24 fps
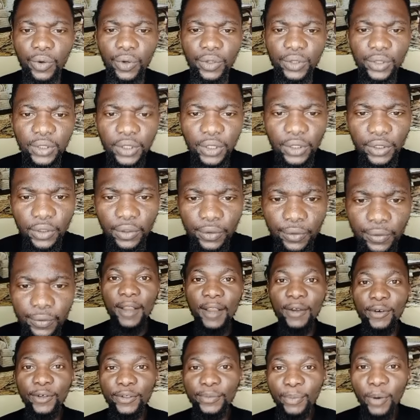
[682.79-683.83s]
You are
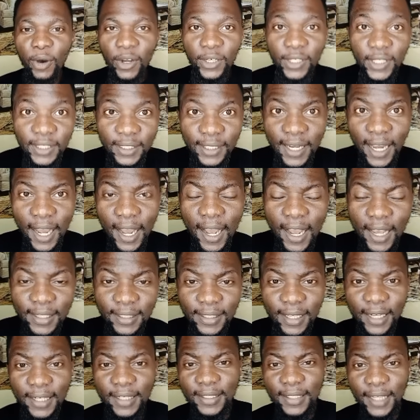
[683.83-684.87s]
claiming the Igbos are attacking
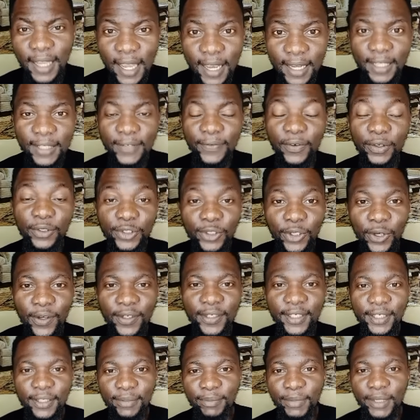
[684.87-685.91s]
you so you can get
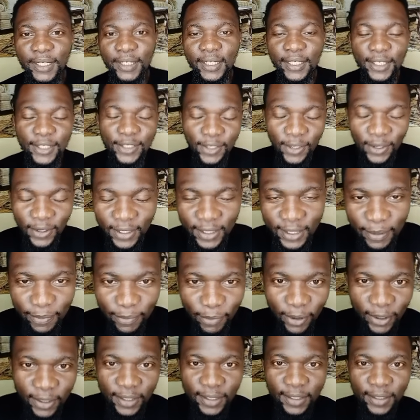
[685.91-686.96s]
support from your
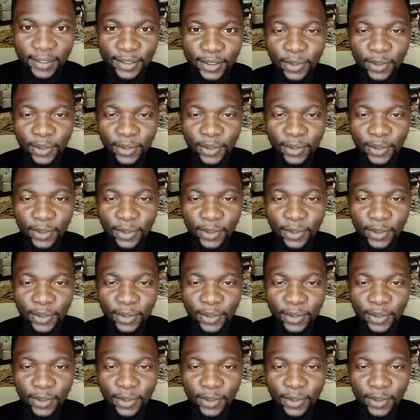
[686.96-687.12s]
tribesmen.